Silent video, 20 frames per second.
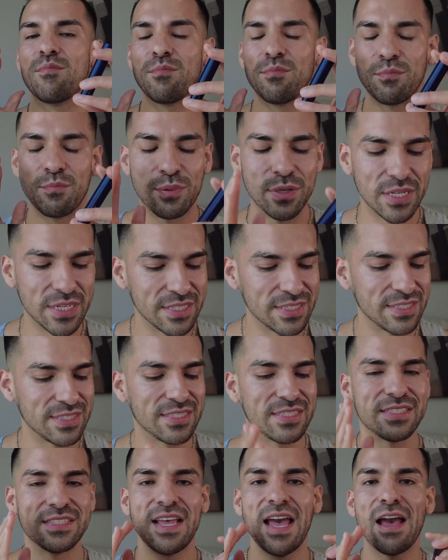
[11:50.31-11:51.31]

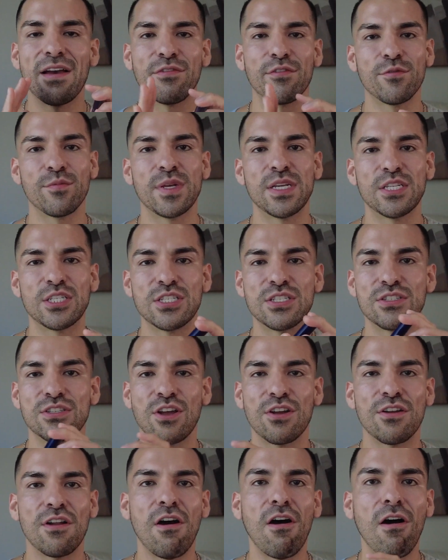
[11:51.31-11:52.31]
puts affirmations
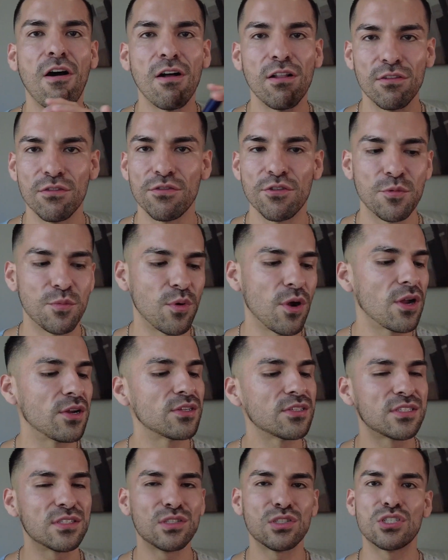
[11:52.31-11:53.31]
on all of their
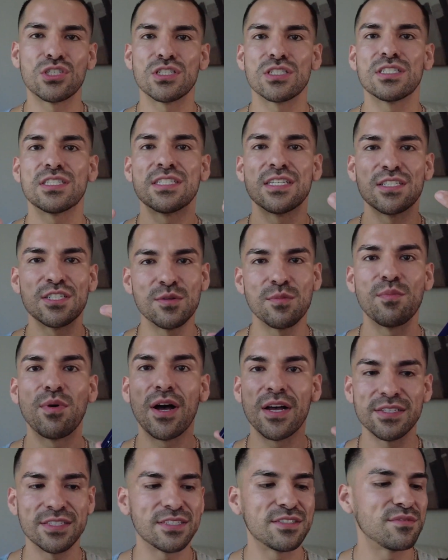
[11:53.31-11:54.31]
products. It's just such a
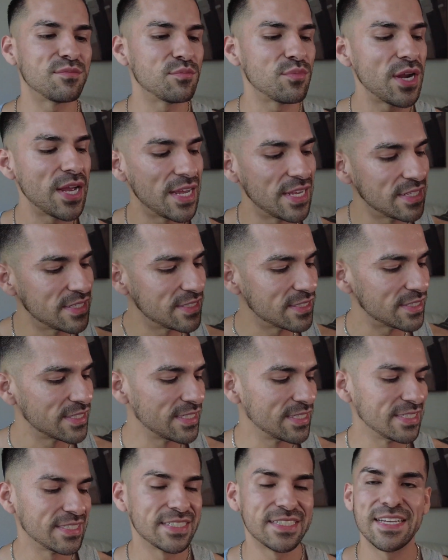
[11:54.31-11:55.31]
positive brand,
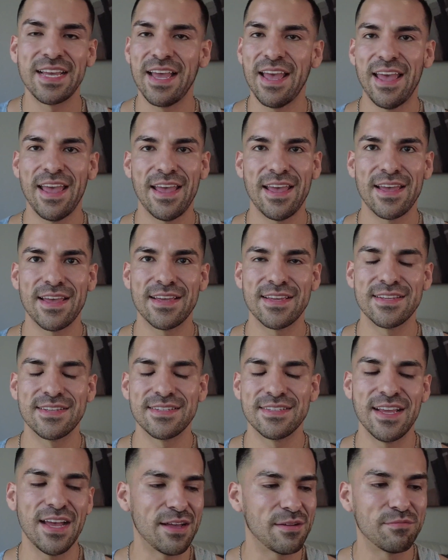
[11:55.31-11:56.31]
and
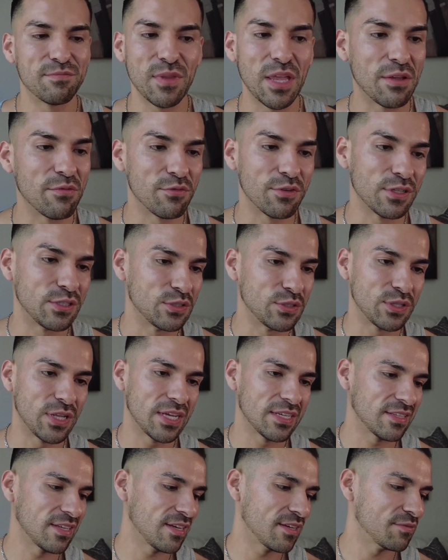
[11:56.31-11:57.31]
yeah, I really do like
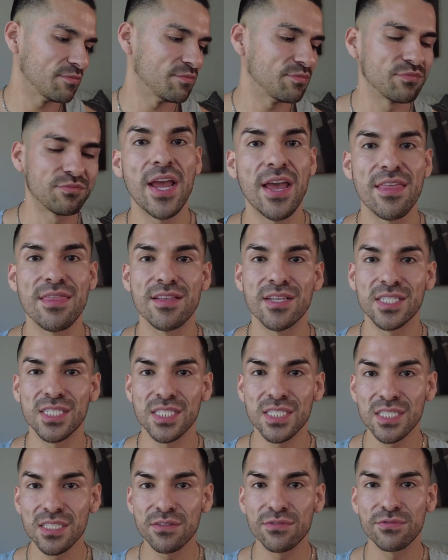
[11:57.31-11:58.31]
that. And this is
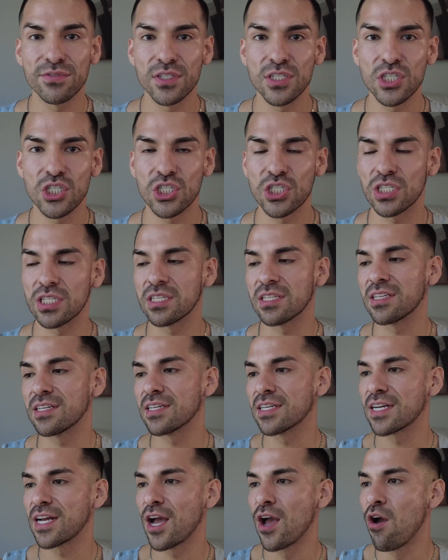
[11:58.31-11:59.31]
the finished
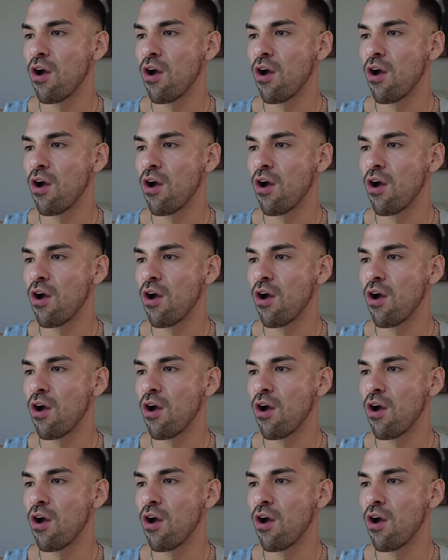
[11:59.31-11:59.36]
look.